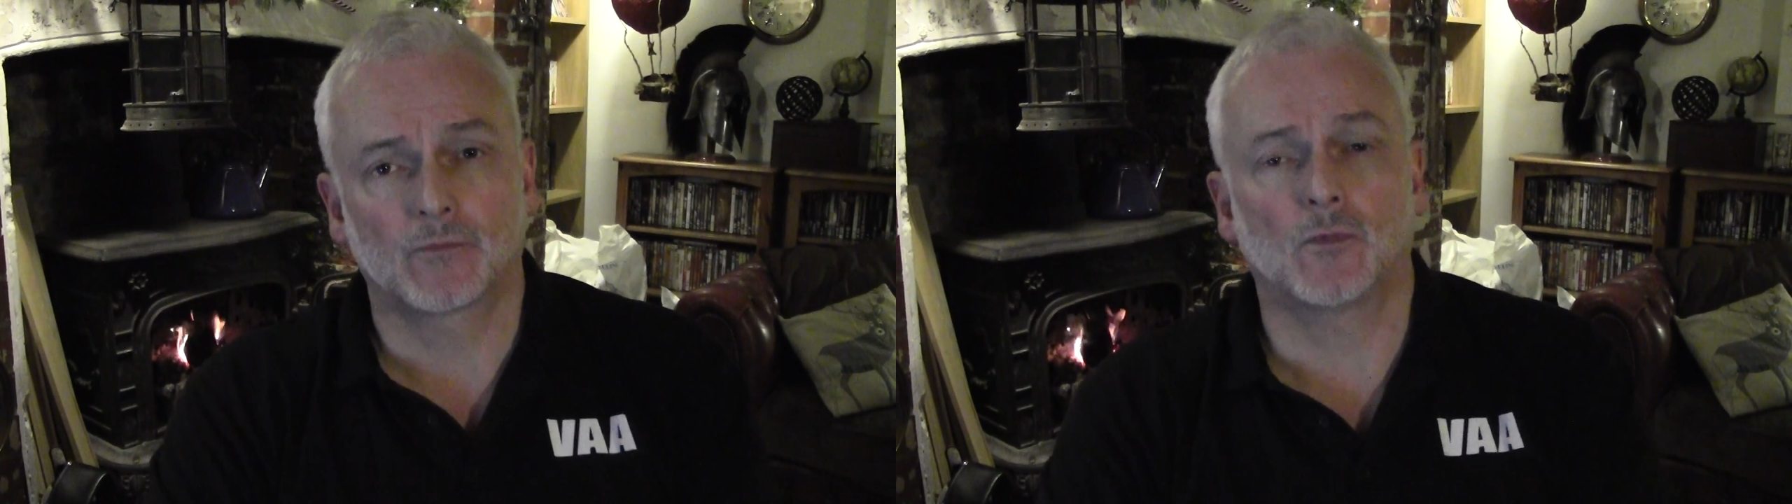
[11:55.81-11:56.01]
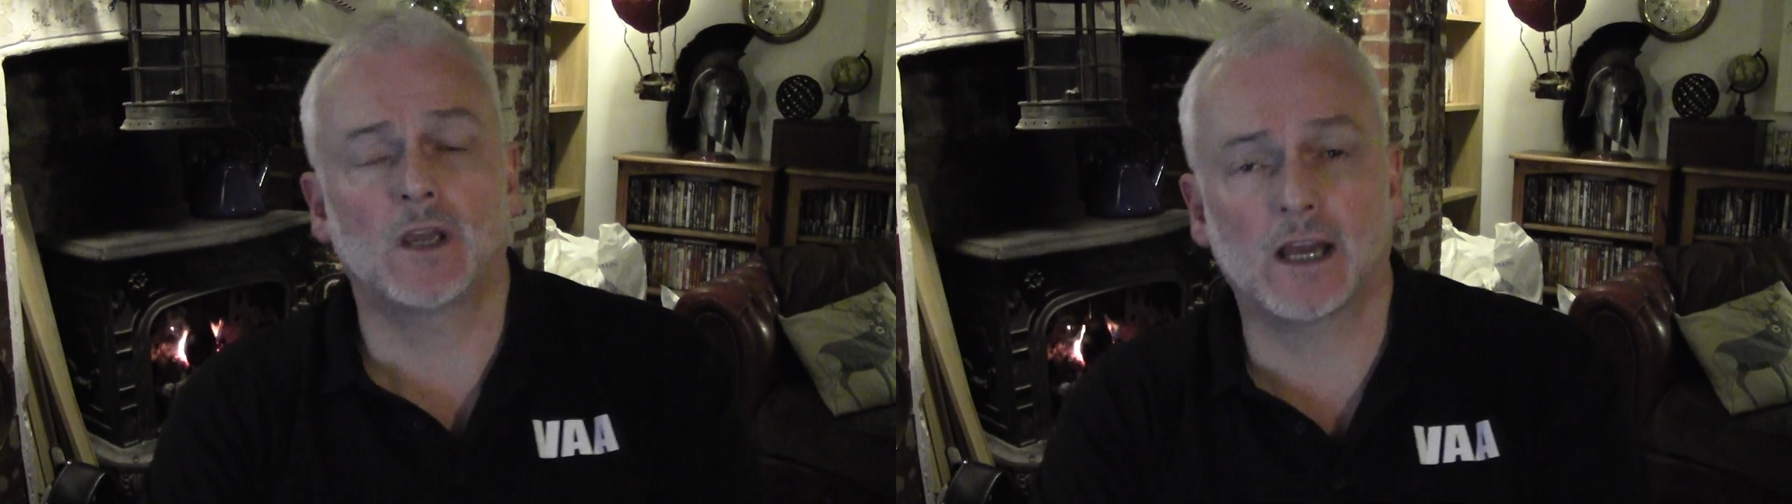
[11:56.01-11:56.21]

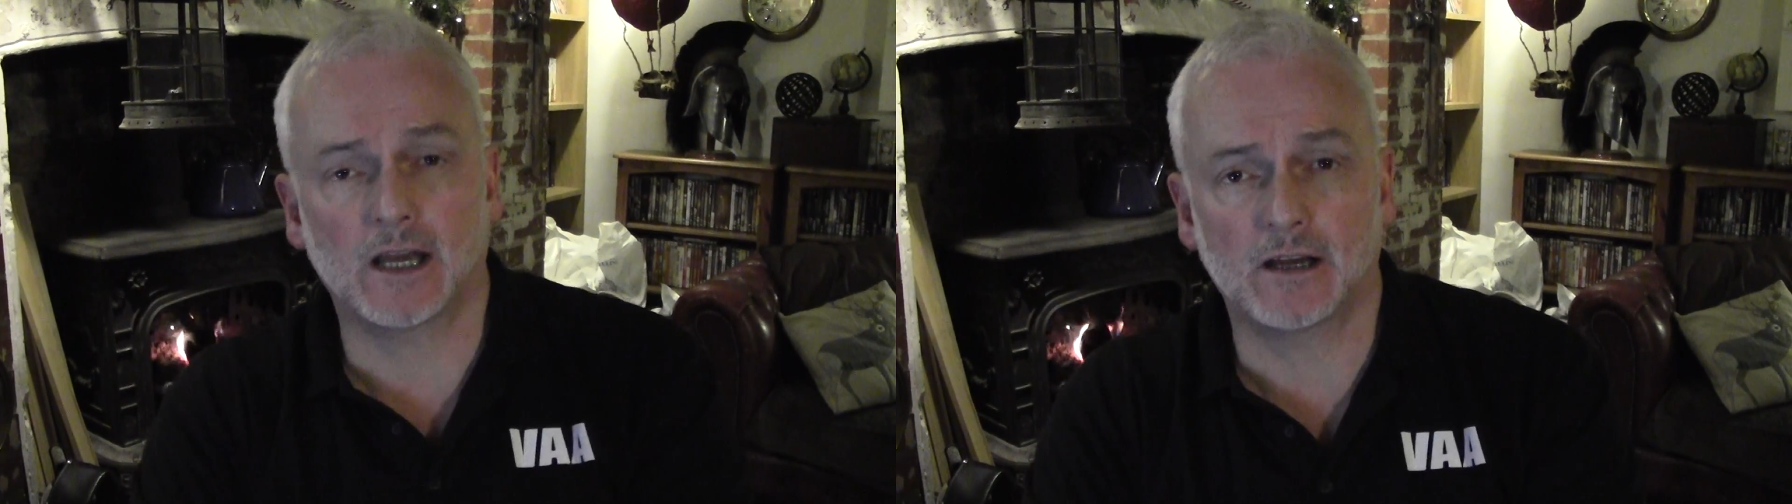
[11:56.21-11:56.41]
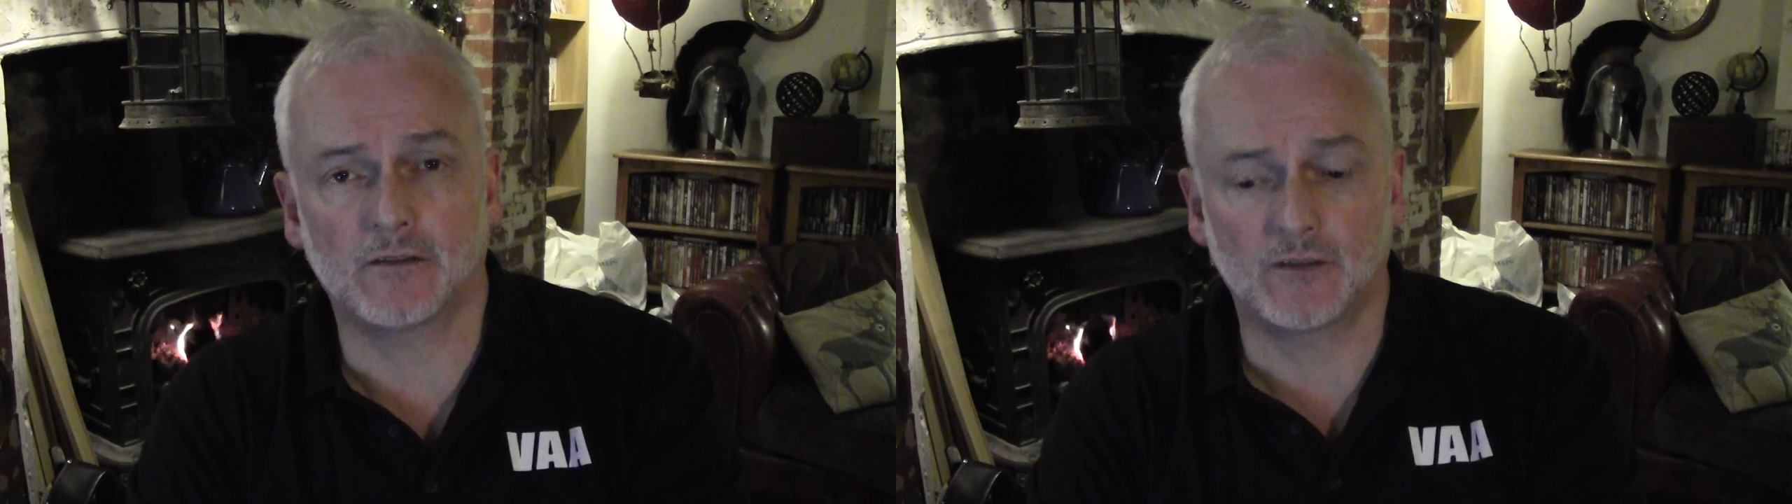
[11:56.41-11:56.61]
we
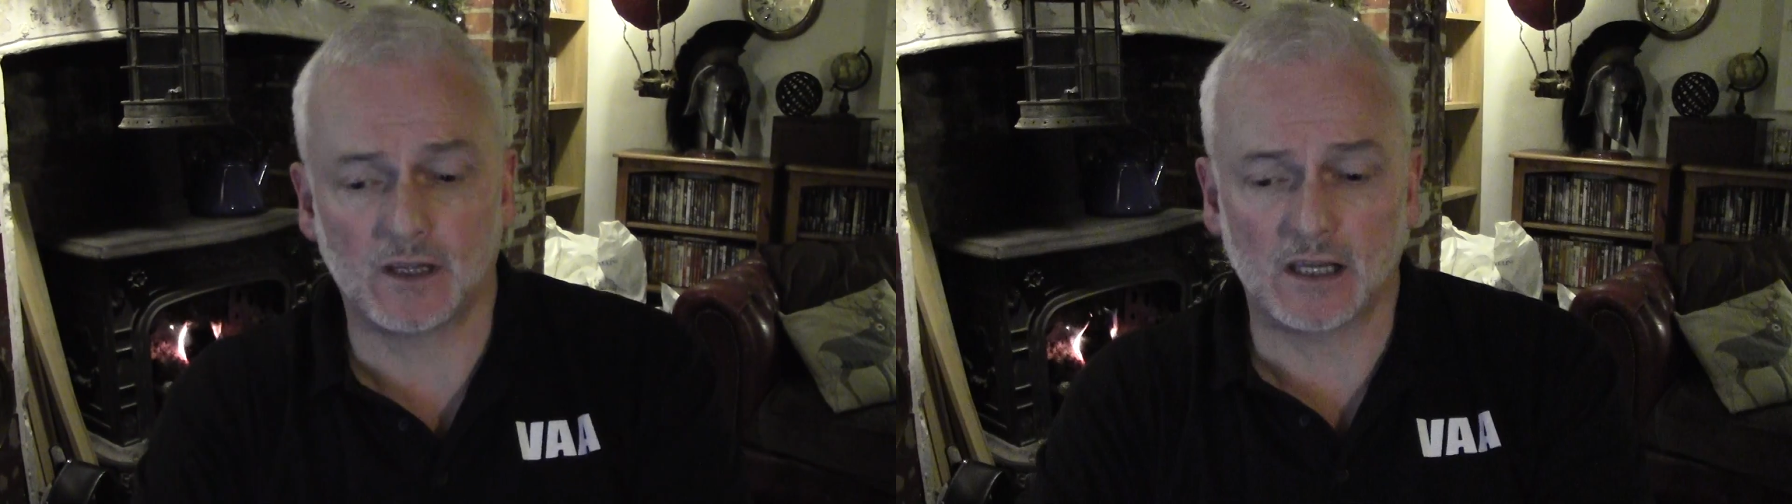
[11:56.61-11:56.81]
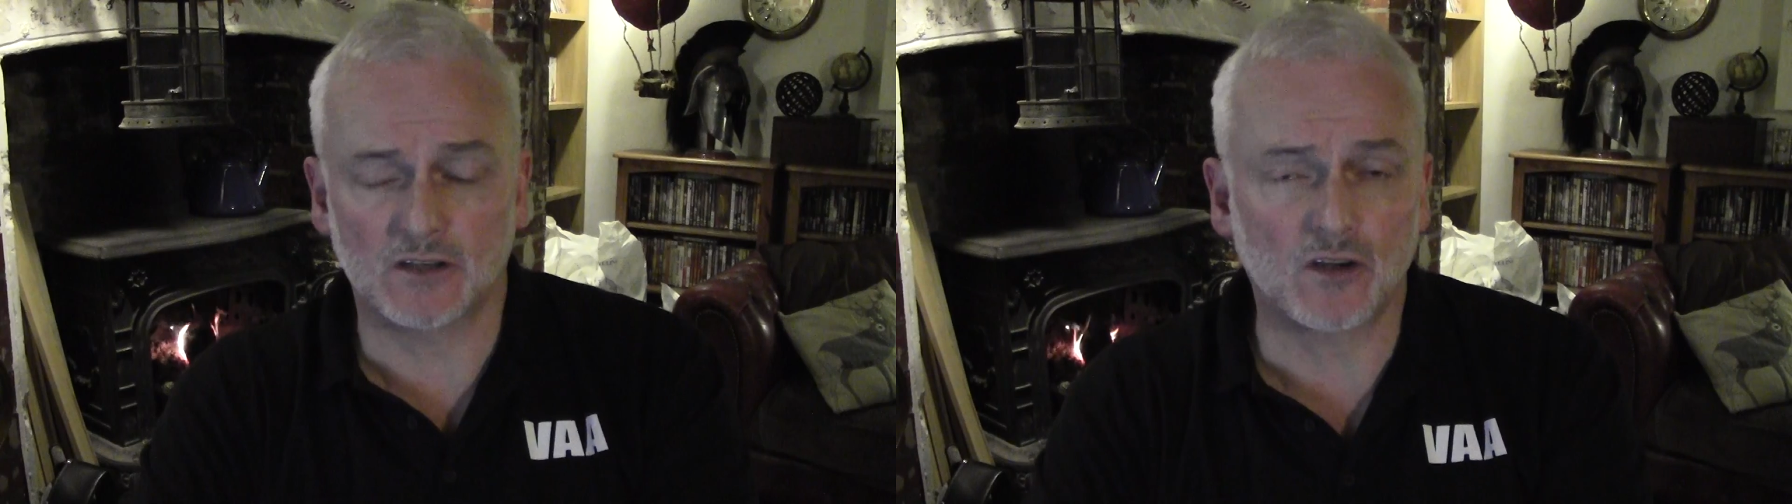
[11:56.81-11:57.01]
have the
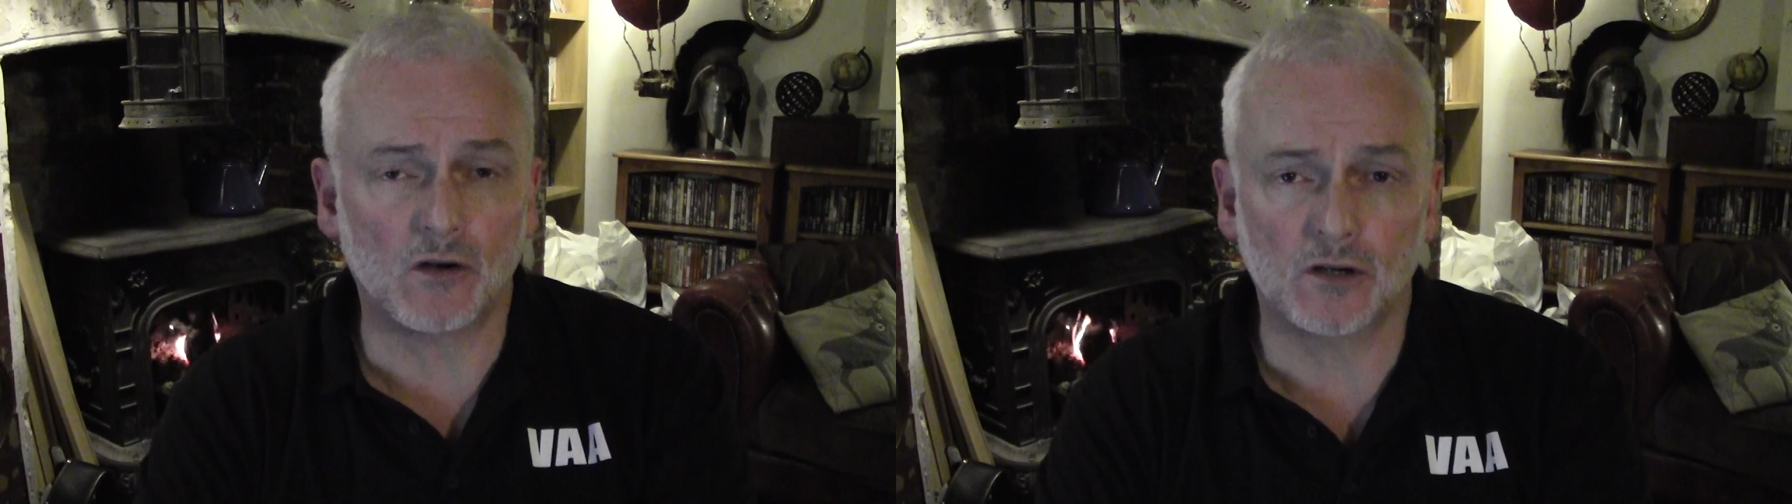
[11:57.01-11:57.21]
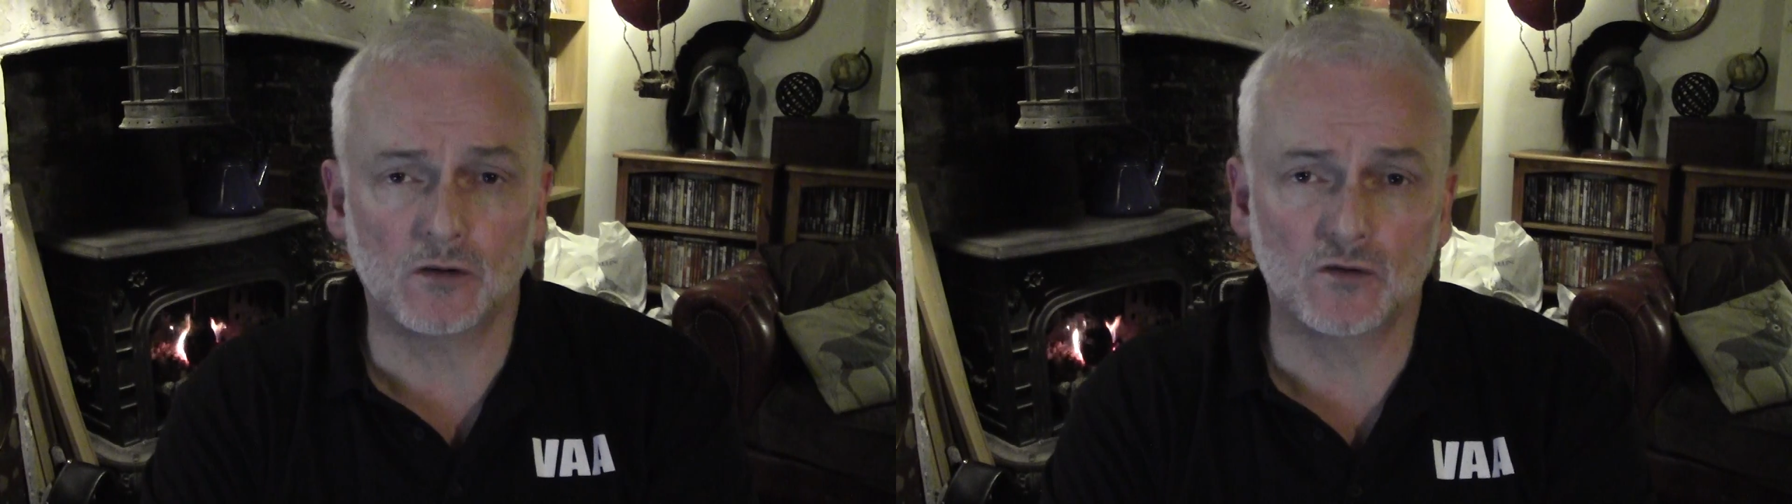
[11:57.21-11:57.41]

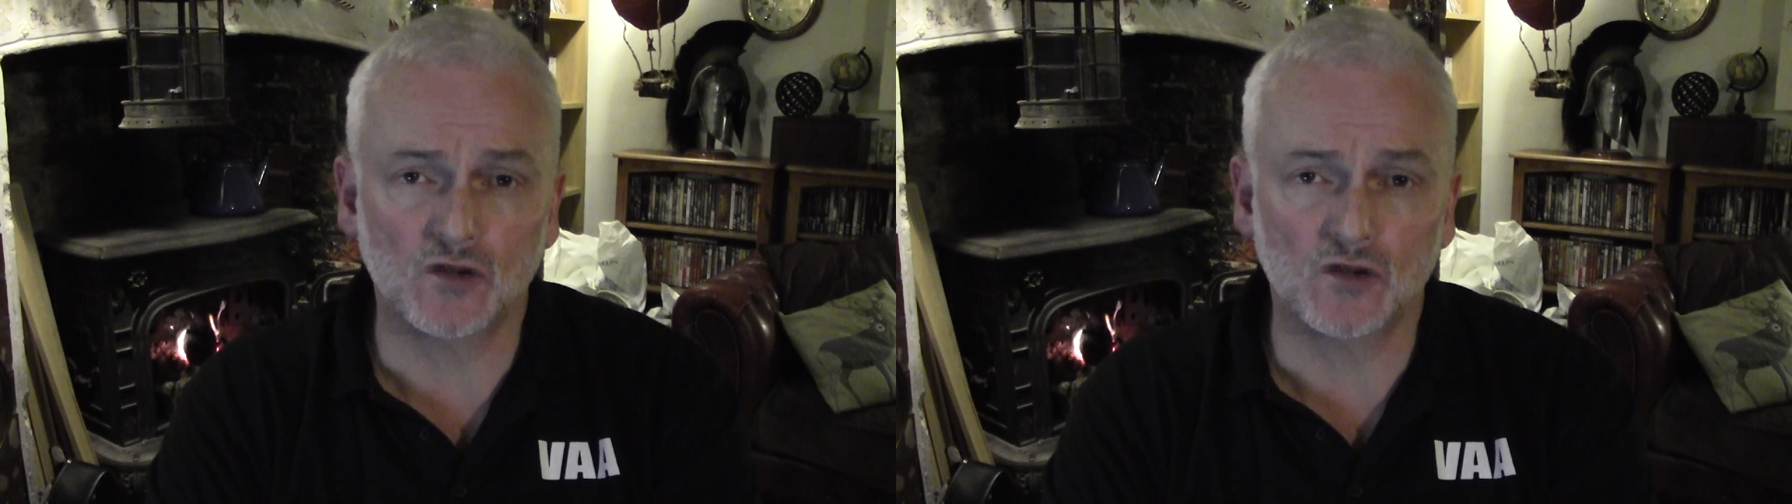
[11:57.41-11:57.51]
historical